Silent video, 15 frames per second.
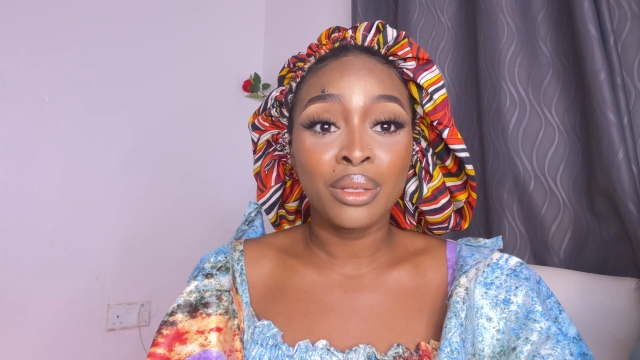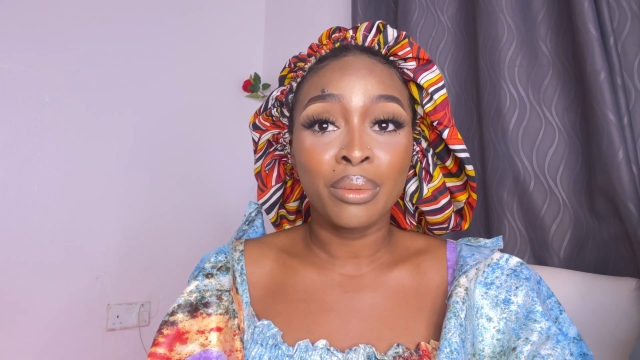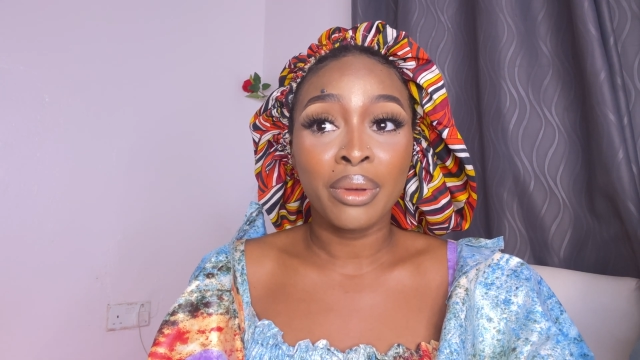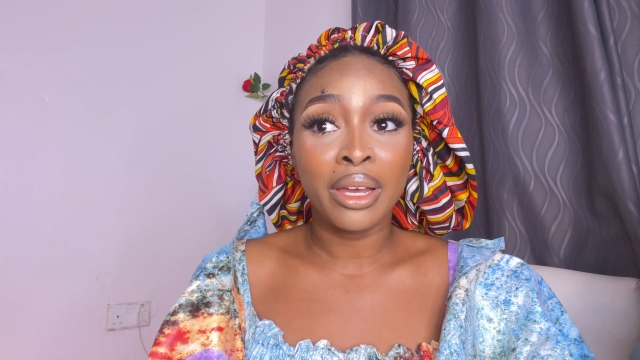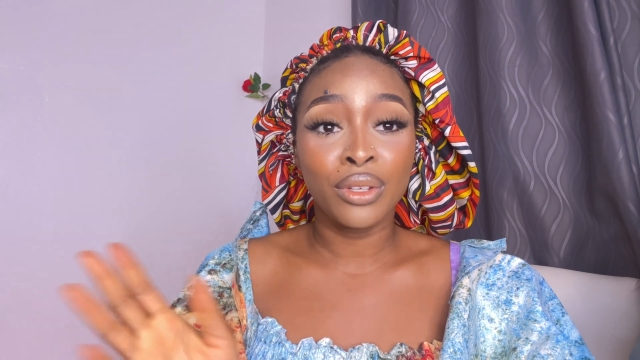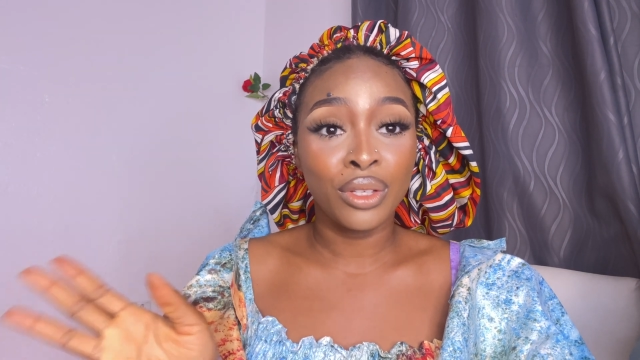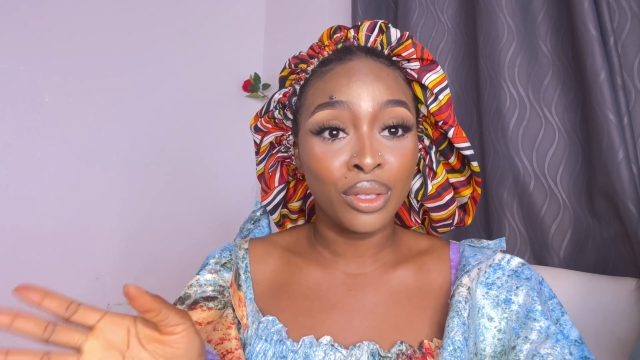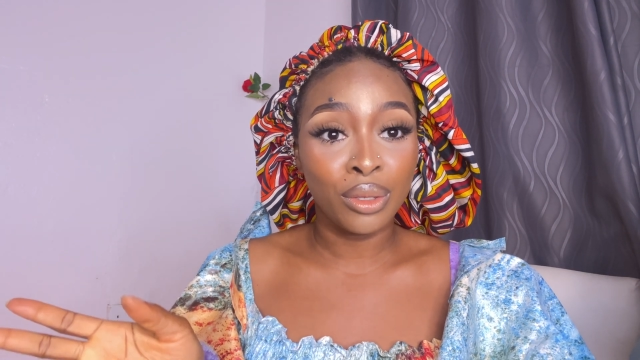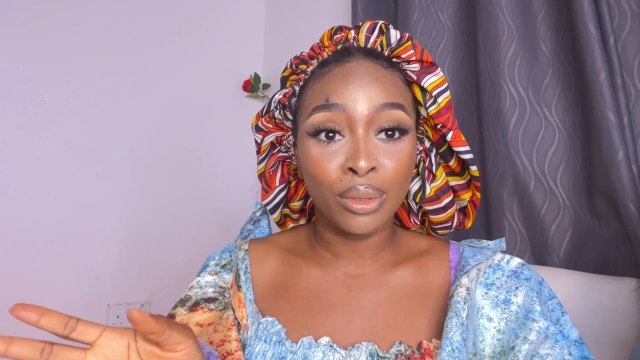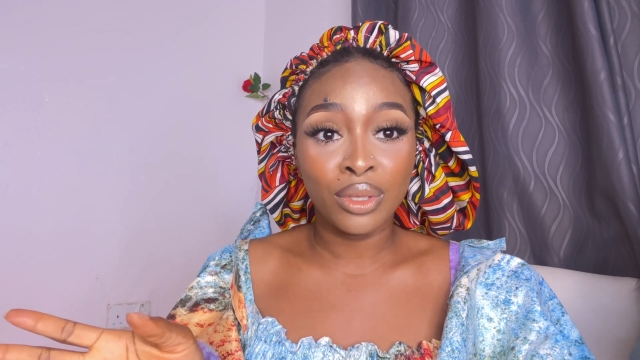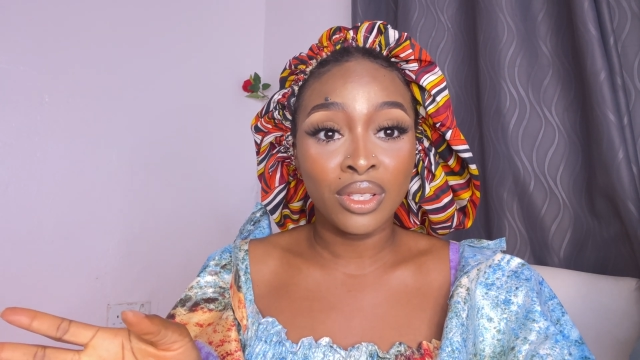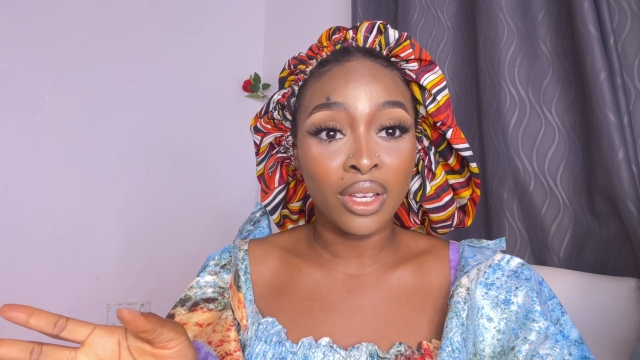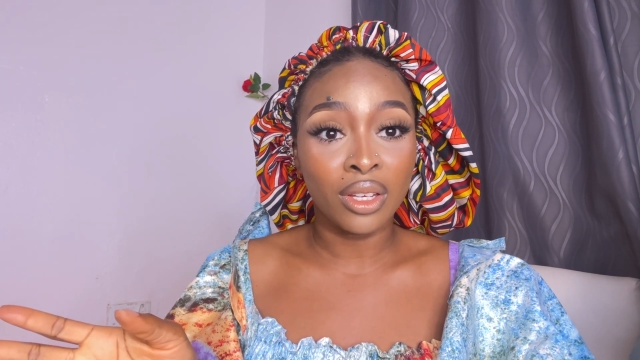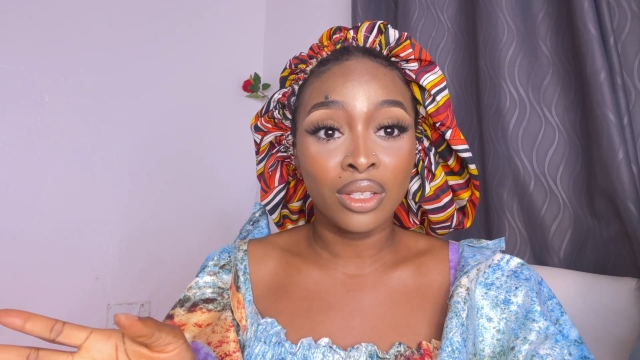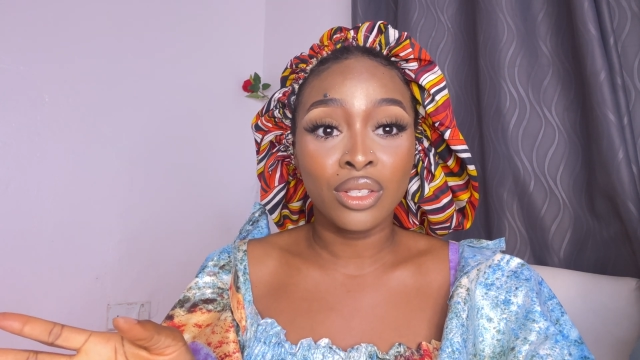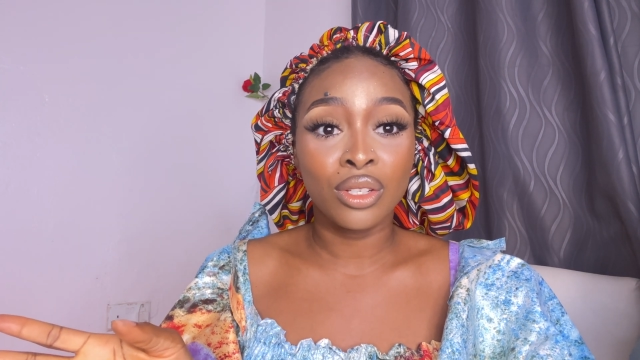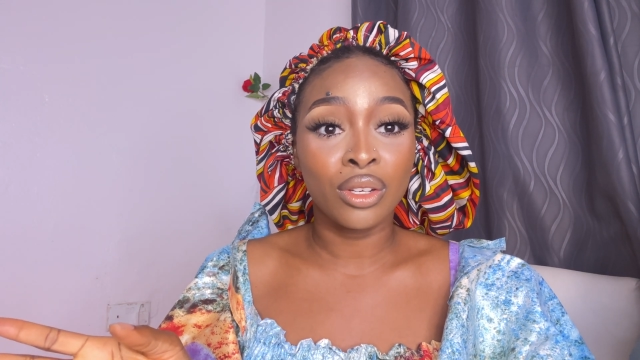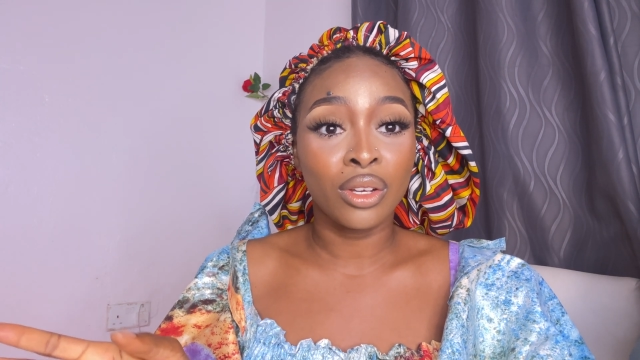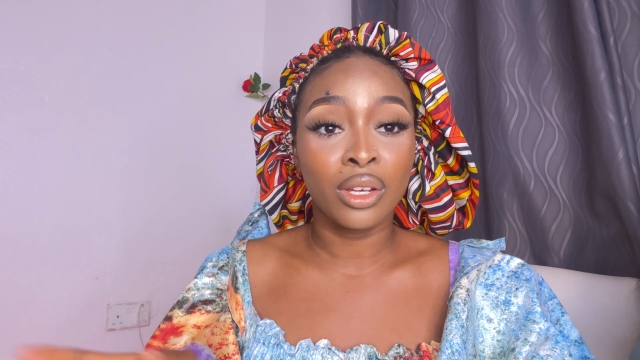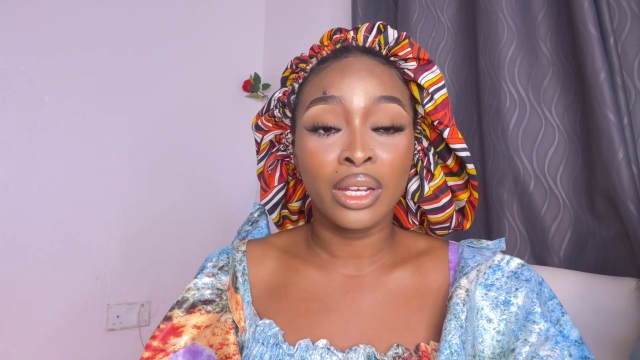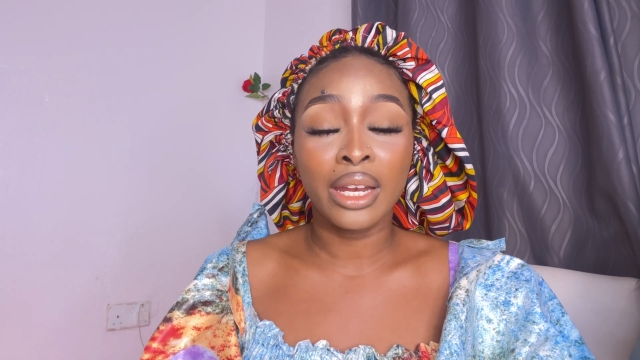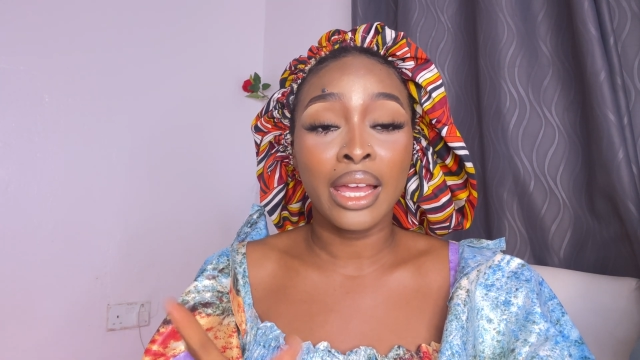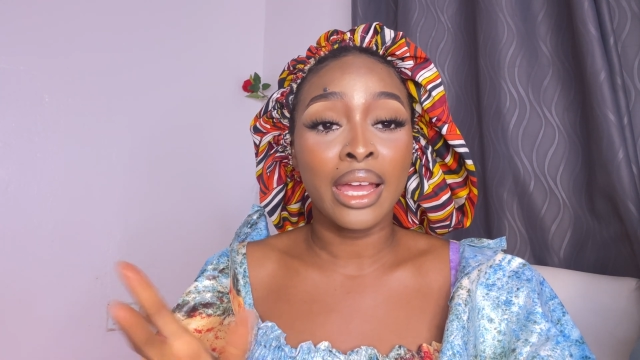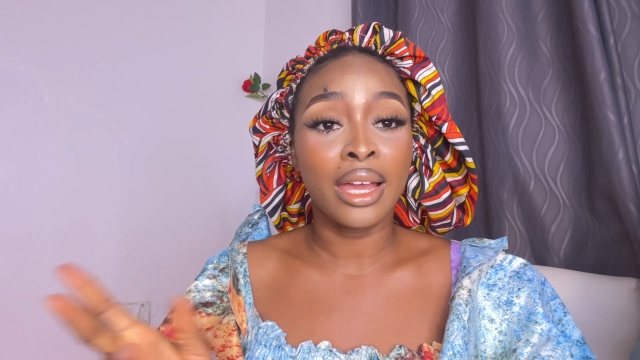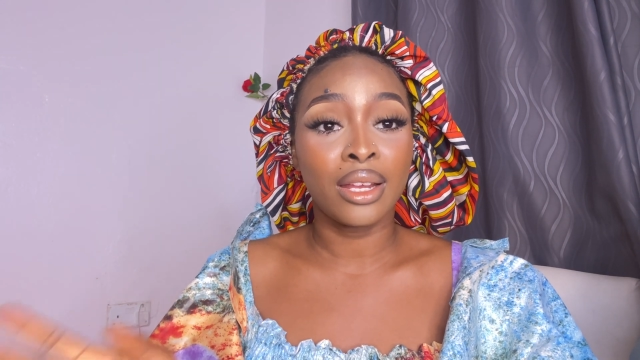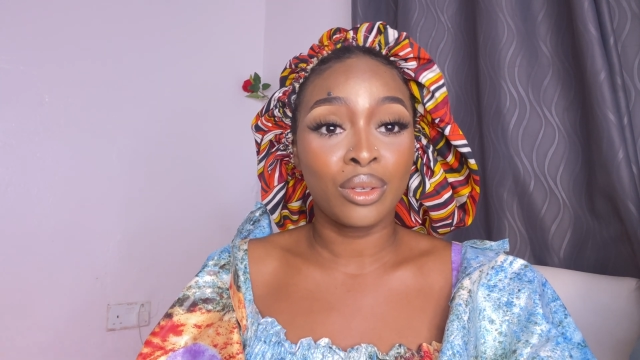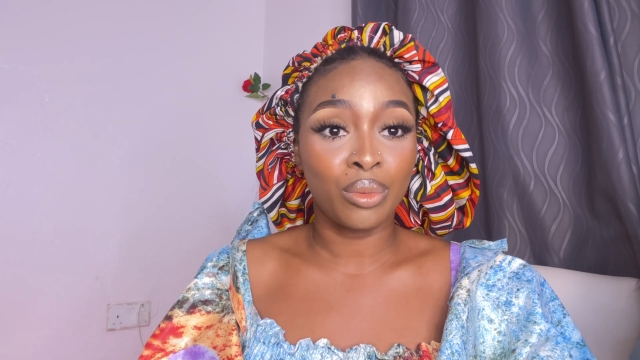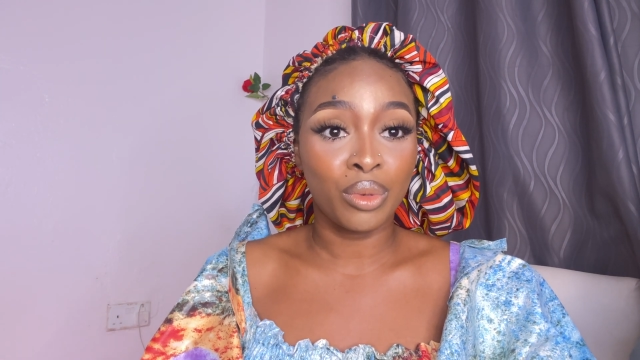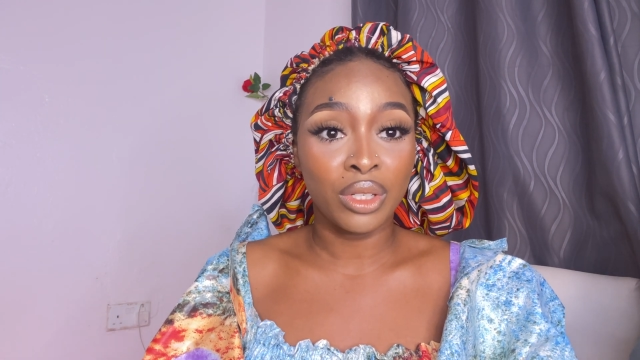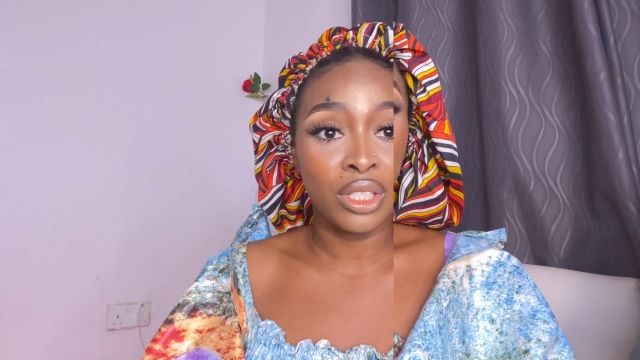my video section and
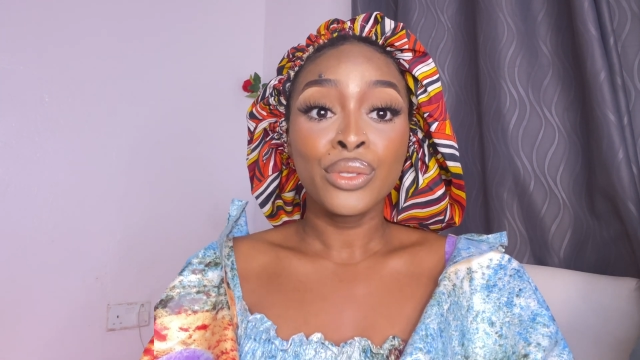watch it.